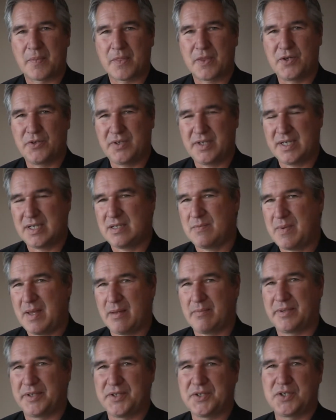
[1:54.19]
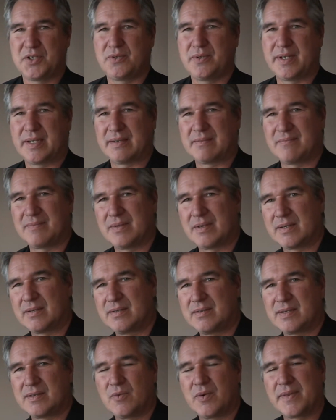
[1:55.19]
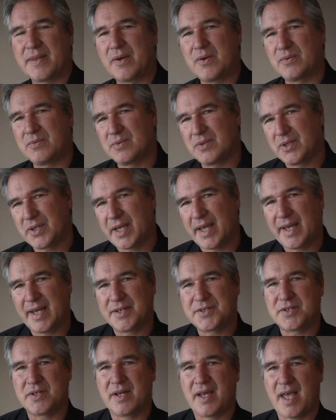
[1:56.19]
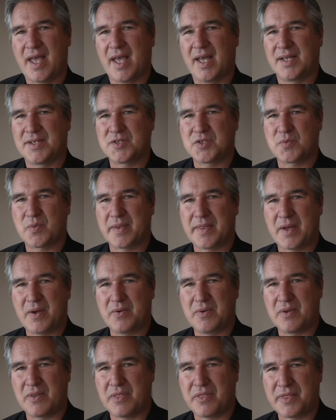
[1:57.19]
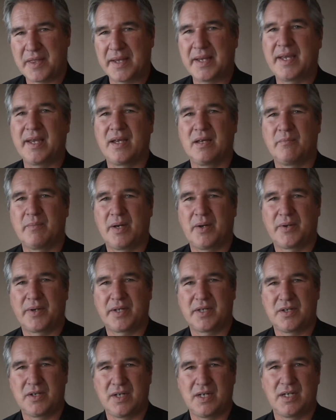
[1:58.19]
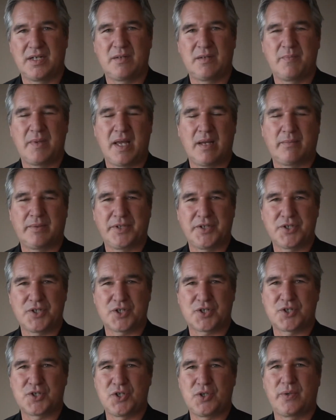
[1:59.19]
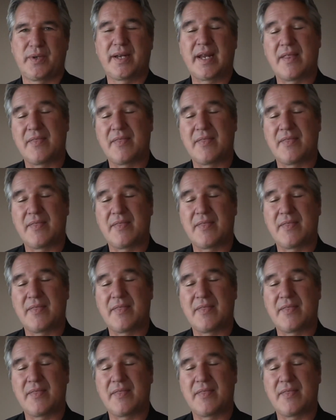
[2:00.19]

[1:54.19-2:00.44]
you need to be able to do it without looking at your hands, without thinking about it. You need to be able to just do it.